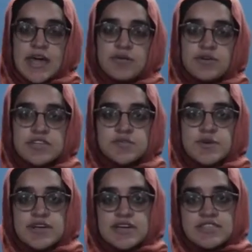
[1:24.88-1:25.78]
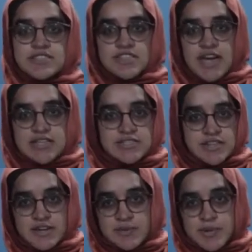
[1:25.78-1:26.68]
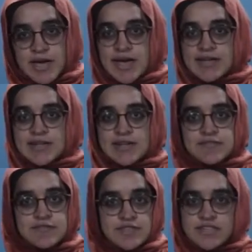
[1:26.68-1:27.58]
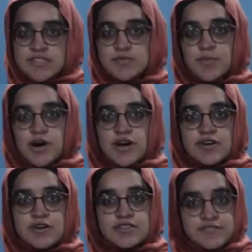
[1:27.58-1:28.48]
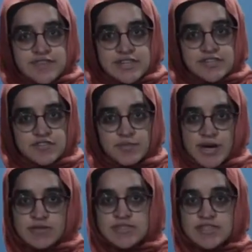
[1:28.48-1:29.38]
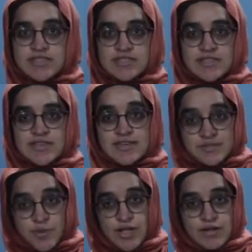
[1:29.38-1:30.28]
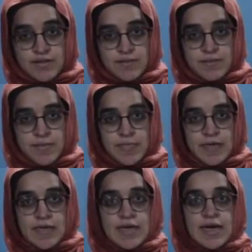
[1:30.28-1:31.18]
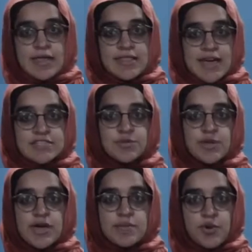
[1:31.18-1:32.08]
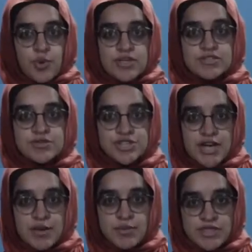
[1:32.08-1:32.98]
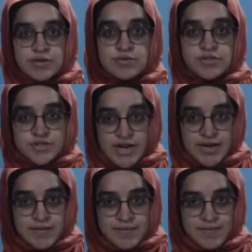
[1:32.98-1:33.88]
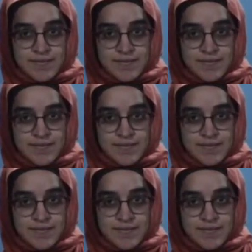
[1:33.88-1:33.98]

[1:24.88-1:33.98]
Now, CRISPR has jazzed up and left its mark on the field of biosensing as well. And that's what I'm going to share with you today.